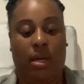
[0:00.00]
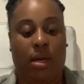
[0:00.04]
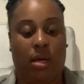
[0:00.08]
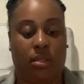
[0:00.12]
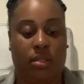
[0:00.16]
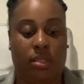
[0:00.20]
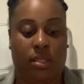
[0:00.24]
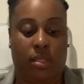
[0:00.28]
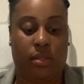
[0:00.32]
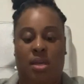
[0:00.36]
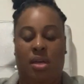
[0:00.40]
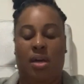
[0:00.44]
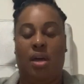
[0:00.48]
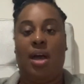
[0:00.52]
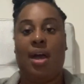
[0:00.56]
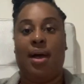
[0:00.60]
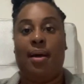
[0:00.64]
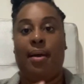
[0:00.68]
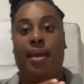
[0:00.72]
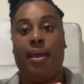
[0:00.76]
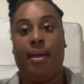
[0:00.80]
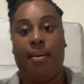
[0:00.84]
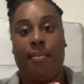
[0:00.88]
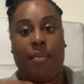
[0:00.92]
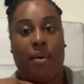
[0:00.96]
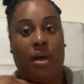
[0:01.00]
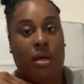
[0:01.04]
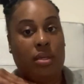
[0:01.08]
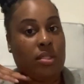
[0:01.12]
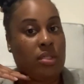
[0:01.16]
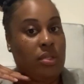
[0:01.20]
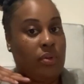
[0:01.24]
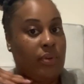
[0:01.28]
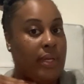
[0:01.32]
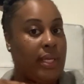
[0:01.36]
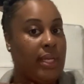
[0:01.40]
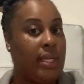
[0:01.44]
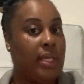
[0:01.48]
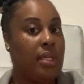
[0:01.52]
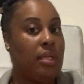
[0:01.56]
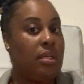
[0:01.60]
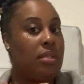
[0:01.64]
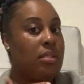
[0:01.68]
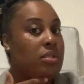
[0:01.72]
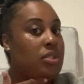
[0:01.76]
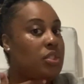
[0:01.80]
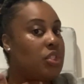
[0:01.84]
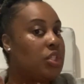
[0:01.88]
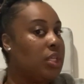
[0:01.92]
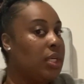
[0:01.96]
Also, I am also getting
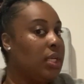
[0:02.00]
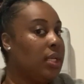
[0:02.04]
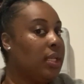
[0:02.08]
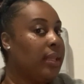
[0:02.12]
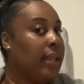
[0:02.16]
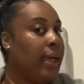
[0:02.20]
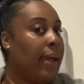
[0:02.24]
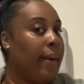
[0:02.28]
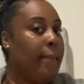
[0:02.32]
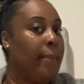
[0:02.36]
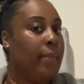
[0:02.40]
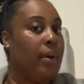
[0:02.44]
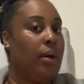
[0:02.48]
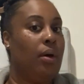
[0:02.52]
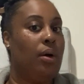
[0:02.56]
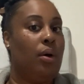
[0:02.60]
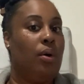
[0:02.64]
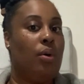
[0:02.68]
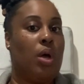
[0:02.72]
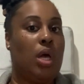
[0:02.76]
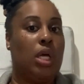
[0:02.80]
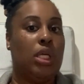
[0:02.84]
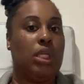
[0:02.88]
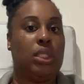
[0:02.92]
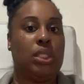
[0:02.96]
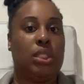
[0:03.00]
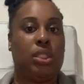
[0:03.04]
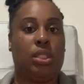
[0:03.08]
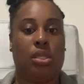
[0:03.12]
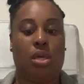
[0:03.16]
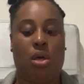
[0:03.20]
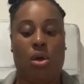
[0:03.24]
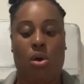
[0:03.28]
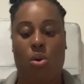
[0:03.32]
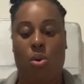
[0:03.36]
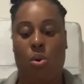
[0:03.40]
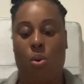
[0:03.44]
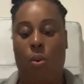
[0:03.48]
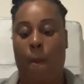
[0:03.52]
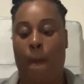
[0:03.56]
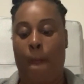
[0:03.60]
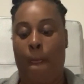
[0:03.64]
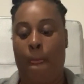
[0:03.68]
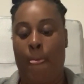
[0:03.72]
chin lipo, so